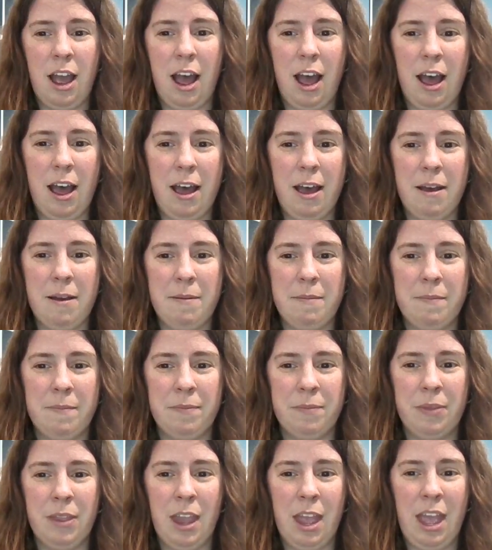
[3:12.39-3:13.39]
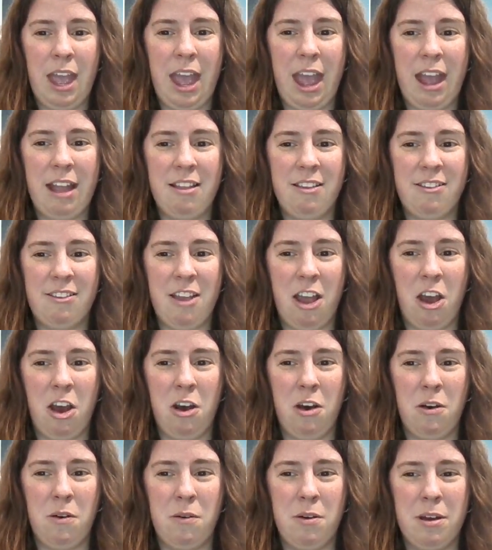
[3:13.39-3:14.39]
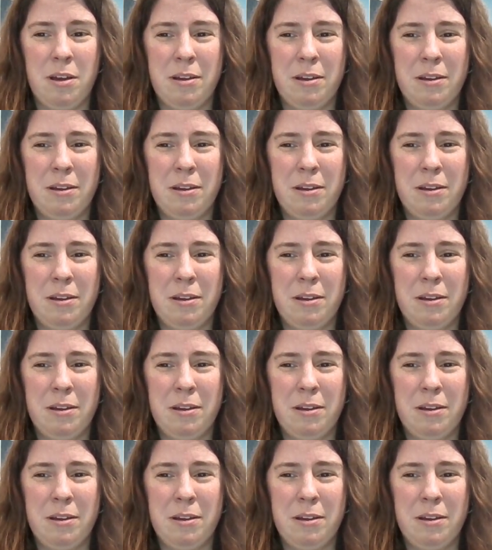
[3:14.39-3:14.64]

And so,